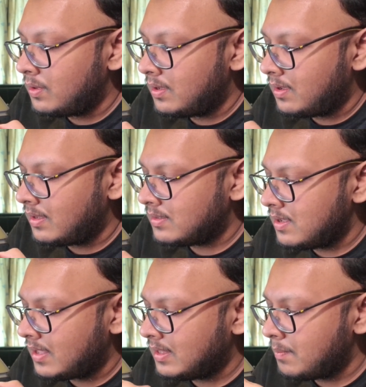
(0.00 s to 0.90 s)
SD,
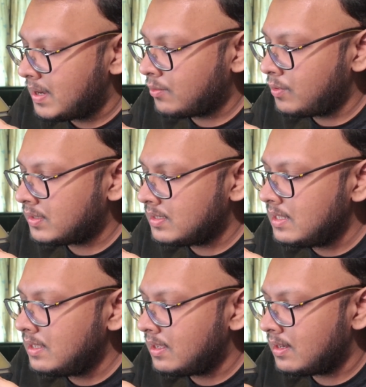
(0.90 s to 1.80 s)
I think micro
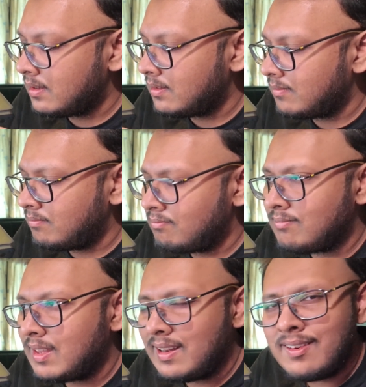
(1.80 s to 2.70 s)
SD, and
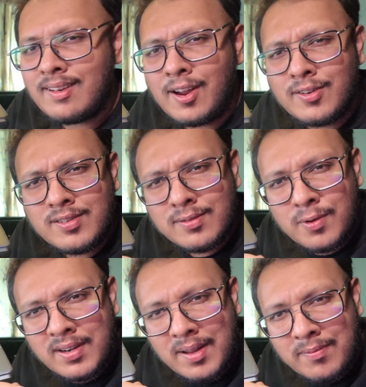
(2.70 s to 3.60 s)
the larger
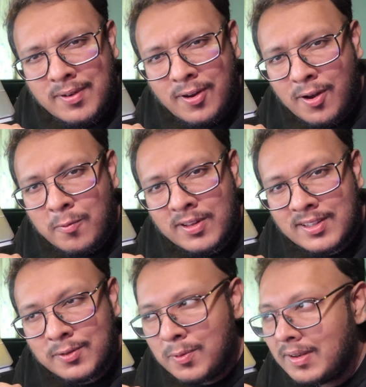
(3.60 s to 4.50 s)
one, I forgot what
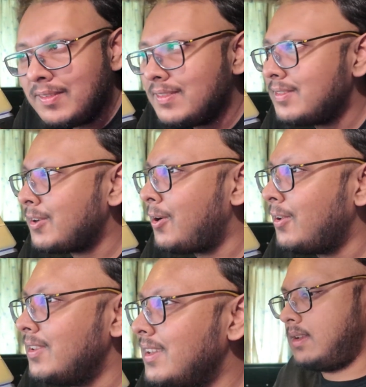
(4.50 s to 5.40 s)
this one's
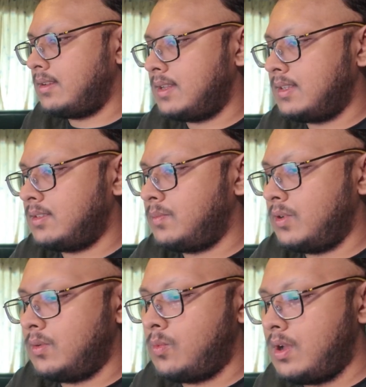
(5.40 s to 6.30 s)
called. It attaches
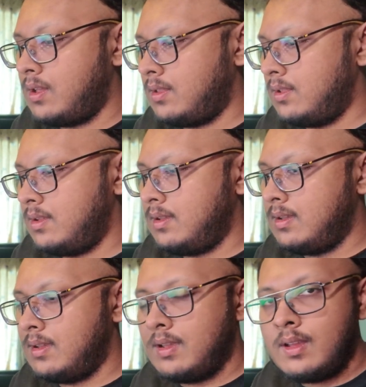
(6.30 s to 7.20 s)
pretty well
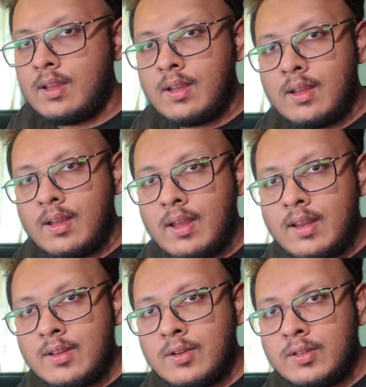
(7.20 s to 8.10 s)

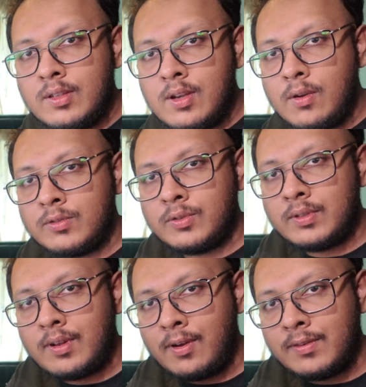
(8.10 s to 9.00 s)
and you're good to go. So
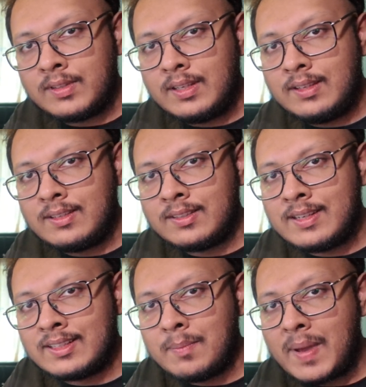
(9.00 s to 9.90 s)
it's obviously just
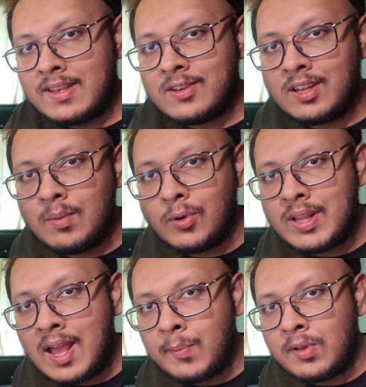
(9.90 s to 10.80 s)
like the Magic Keyboard
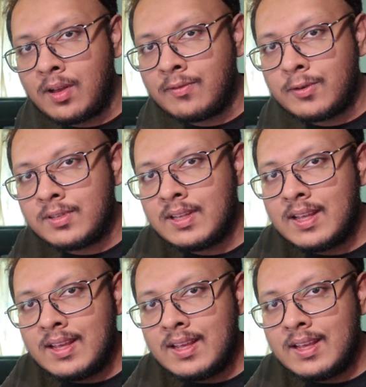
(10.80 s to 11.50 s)
that Apple offers.